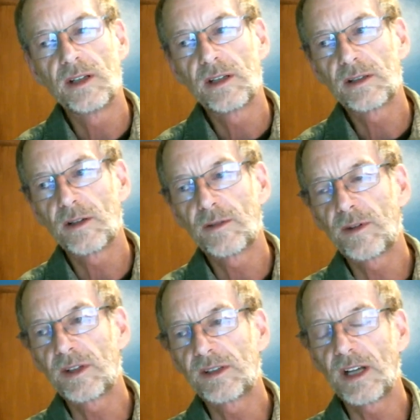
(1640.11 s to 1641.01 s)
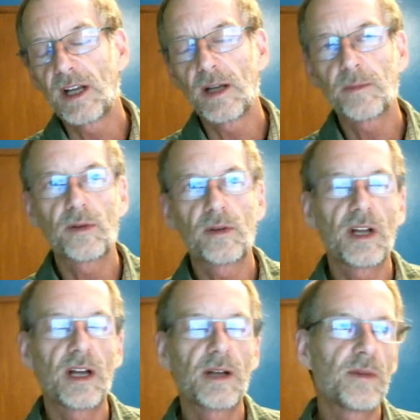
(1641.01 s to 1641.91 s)
So for example,
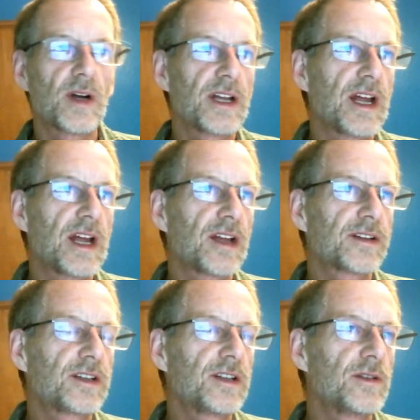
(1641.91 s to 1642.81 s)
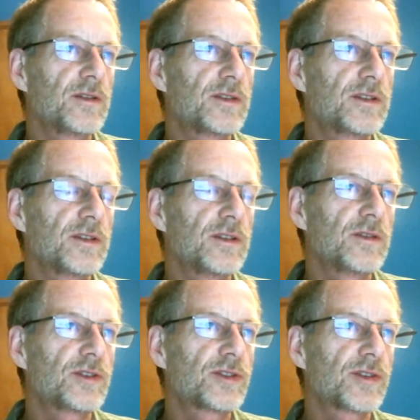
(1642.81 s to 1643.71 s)
I might ask you to
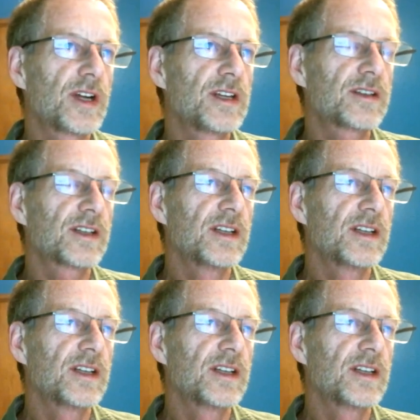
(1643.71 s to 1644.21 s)
trace